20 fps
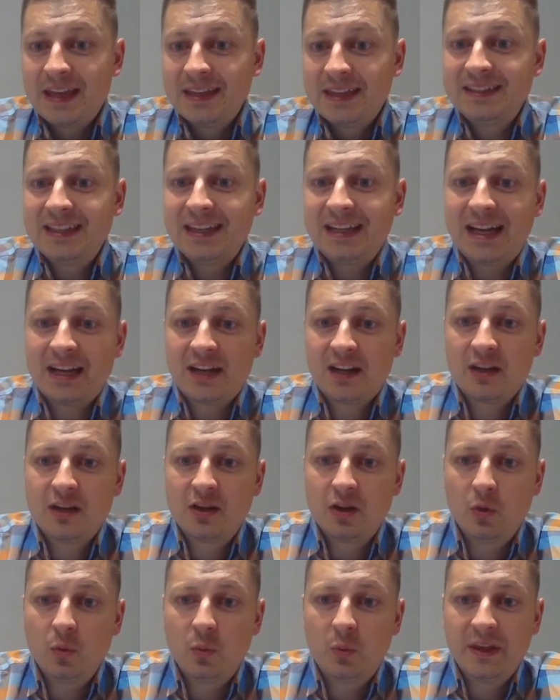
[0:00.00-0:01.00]
They gotta
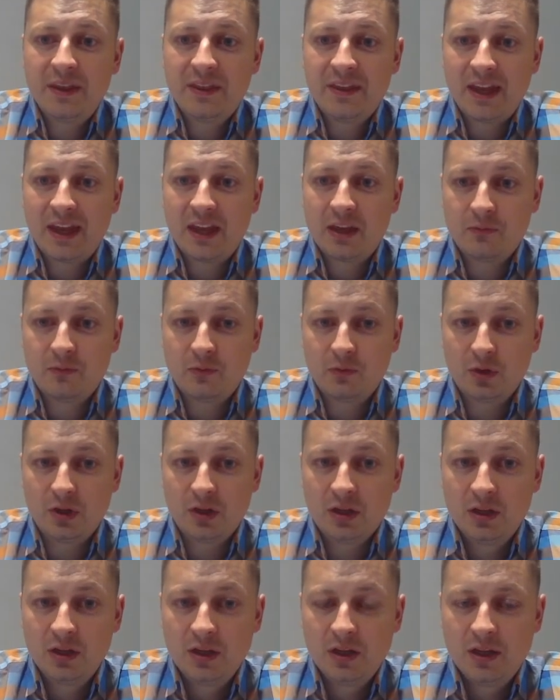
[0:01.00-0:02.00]
go with a4.
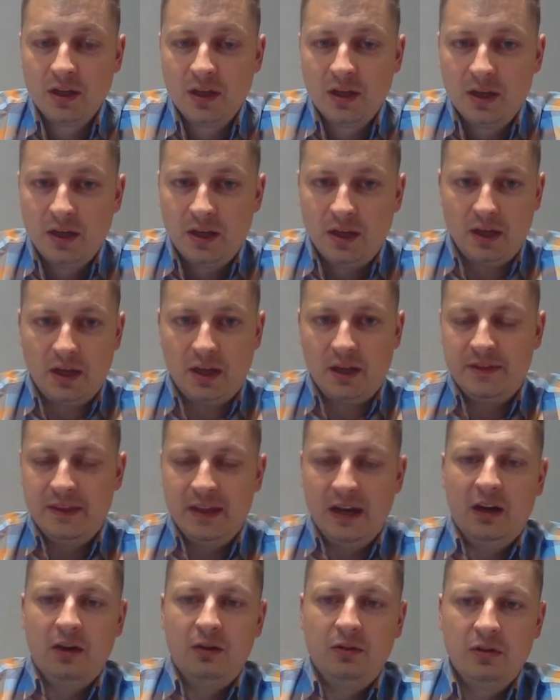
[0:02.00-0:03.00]
And
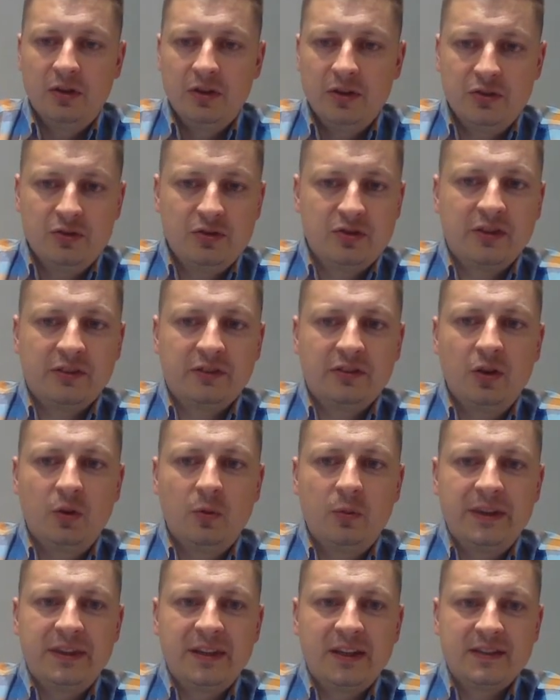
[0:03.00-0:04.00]
now you just go
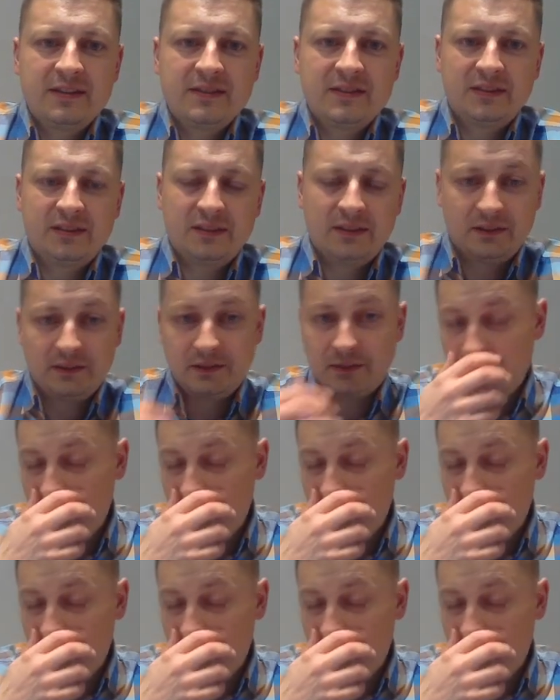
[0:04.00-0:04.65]
with knight c6.